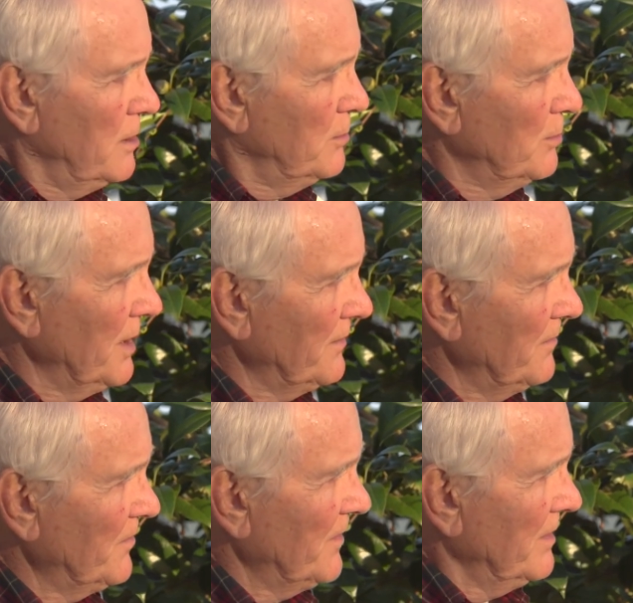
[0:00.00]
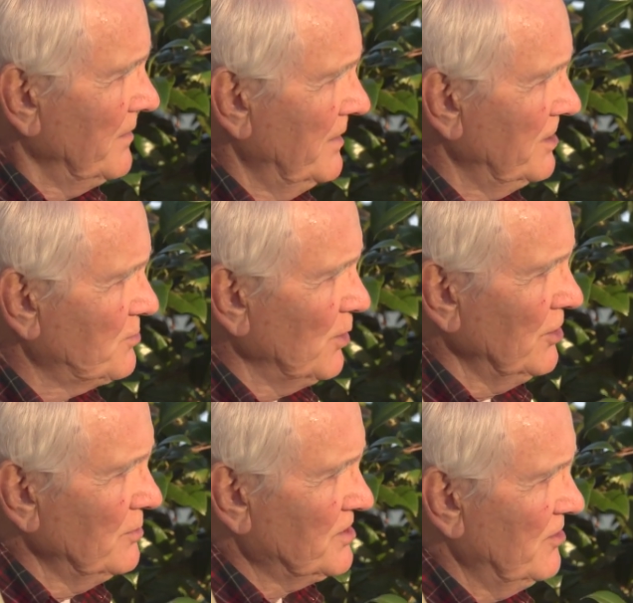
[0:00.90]
but these
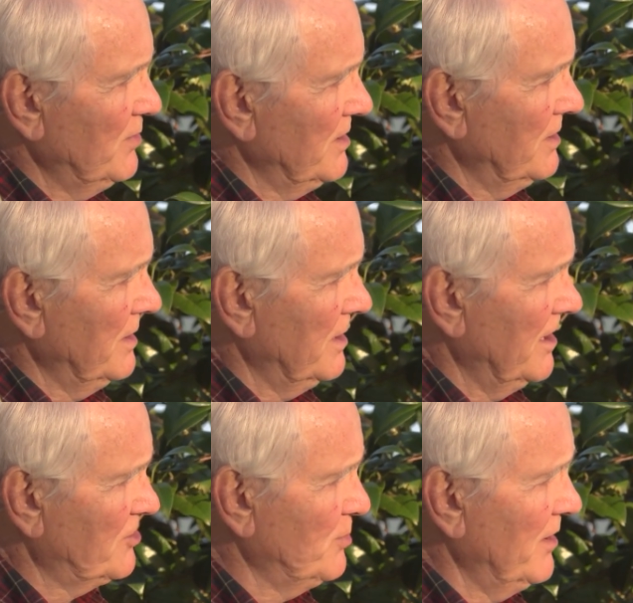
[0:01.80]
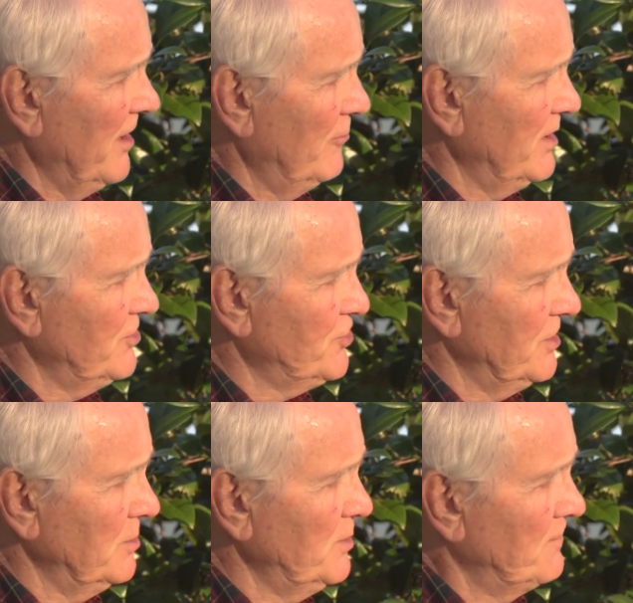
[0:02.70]
blooms have been
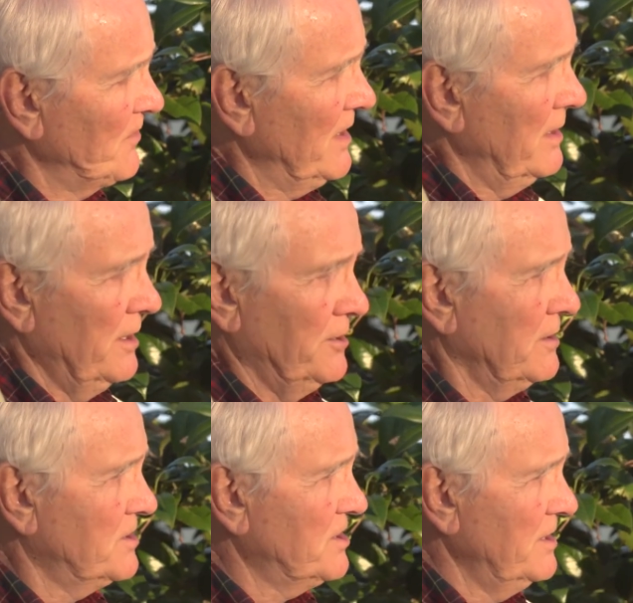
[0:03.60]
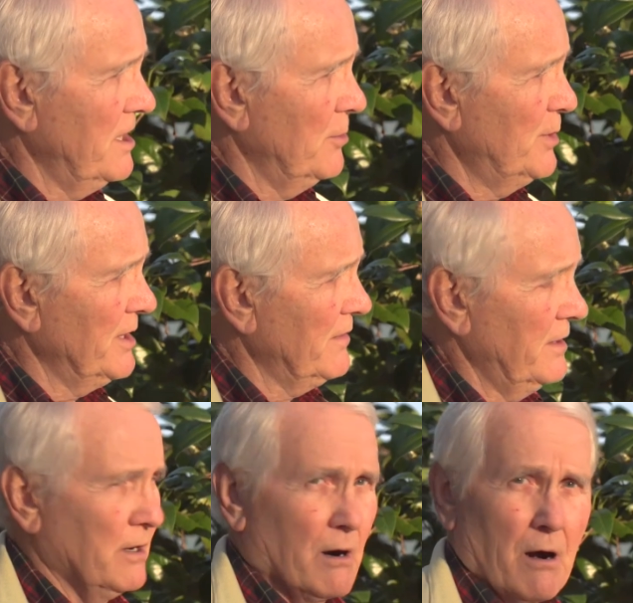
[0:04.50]
jibbed, and you can see how big they
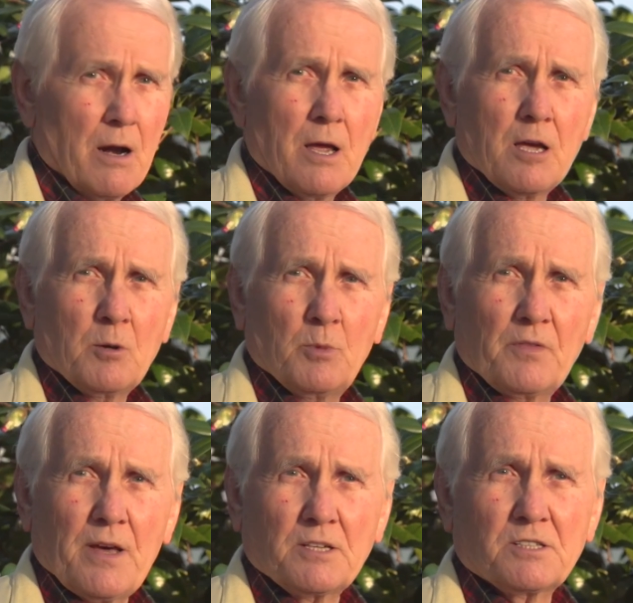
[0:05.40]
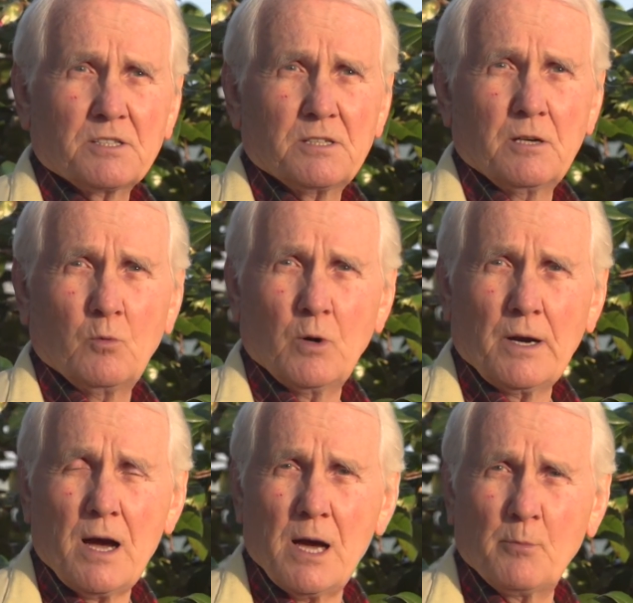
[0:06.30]
are. But that's what
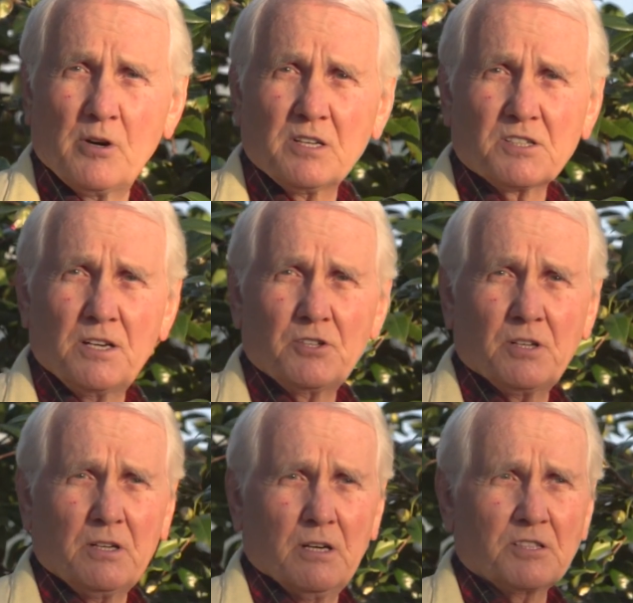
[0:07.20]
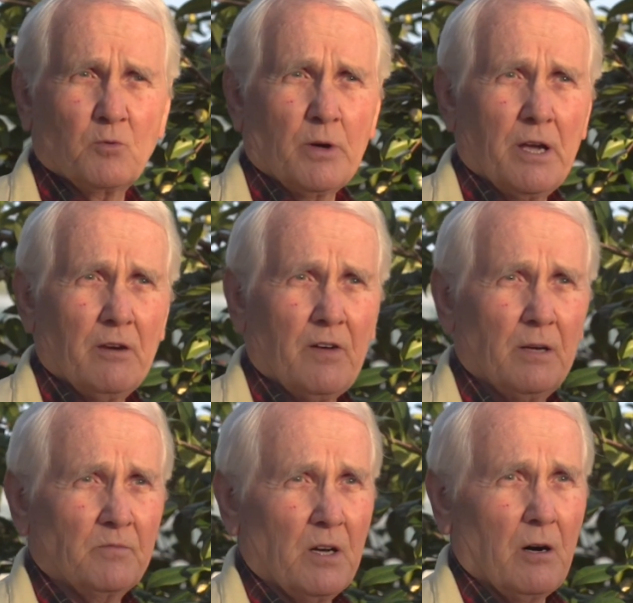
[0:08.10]
hybridization does, and we have
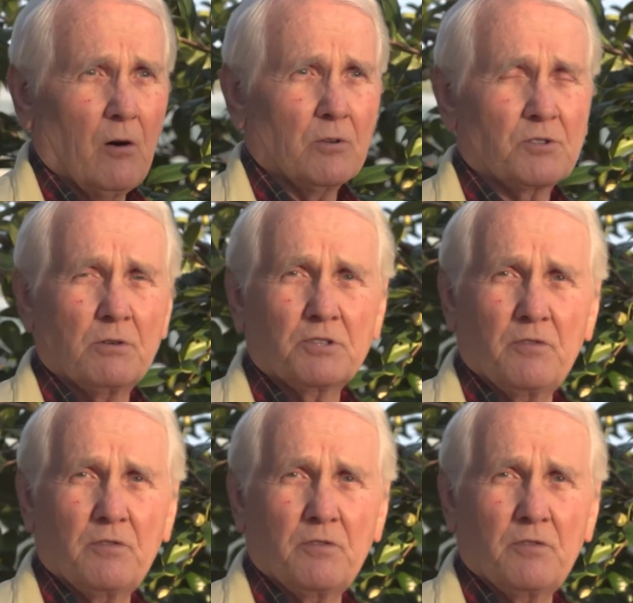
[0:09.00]
all sorts of